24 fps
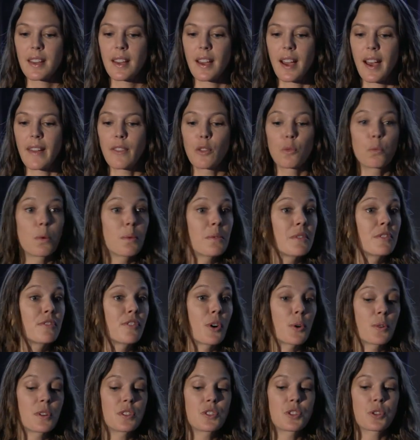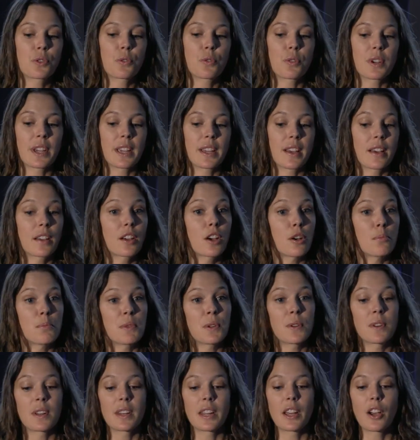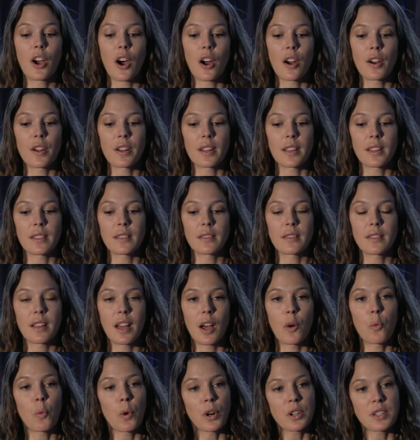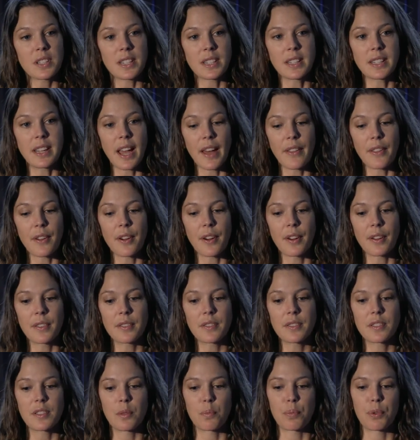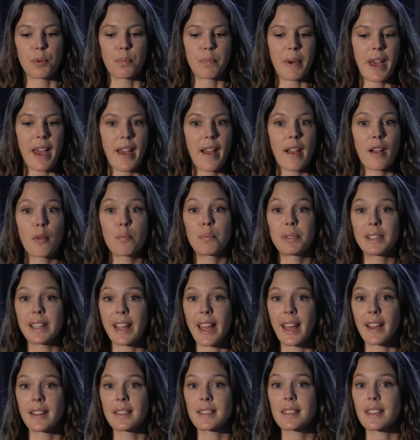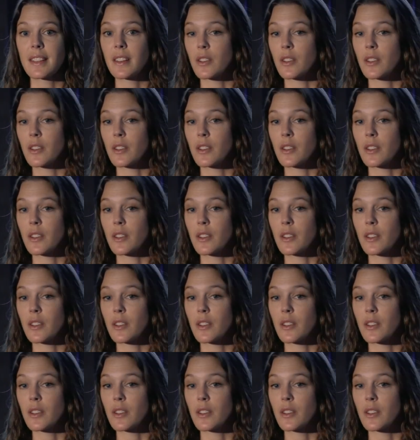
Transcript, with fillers: And the women voted to create a community garden and work together to prepare, plant,